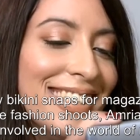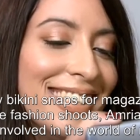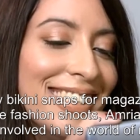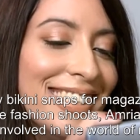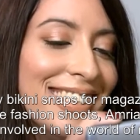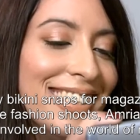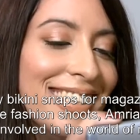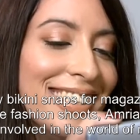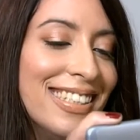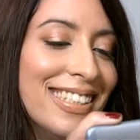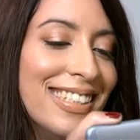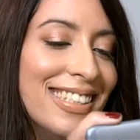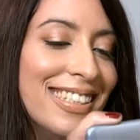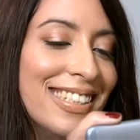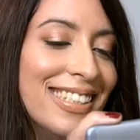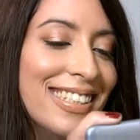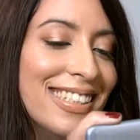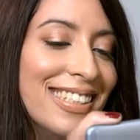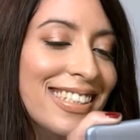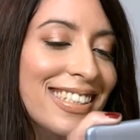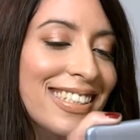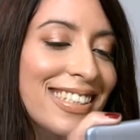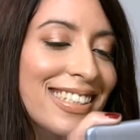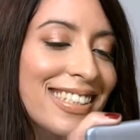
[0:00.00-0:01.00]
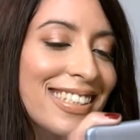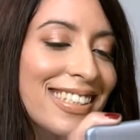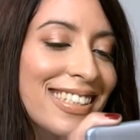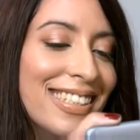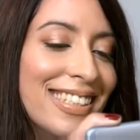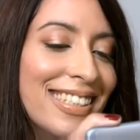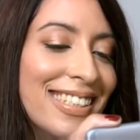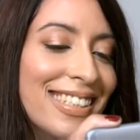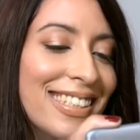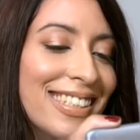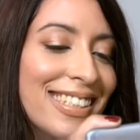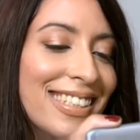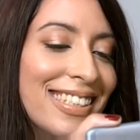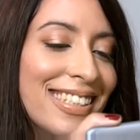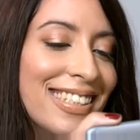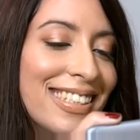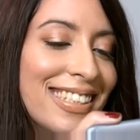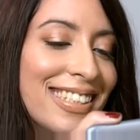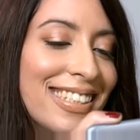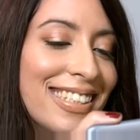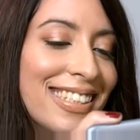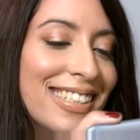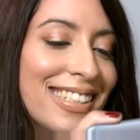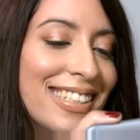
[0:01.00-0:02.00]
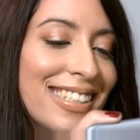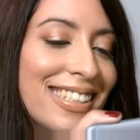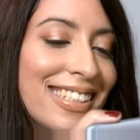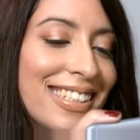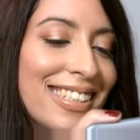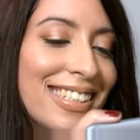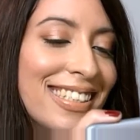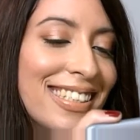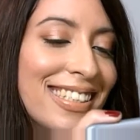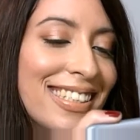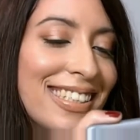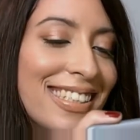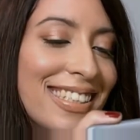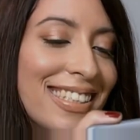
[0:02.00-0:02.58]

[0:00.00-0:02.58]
No one is speaking in this clip.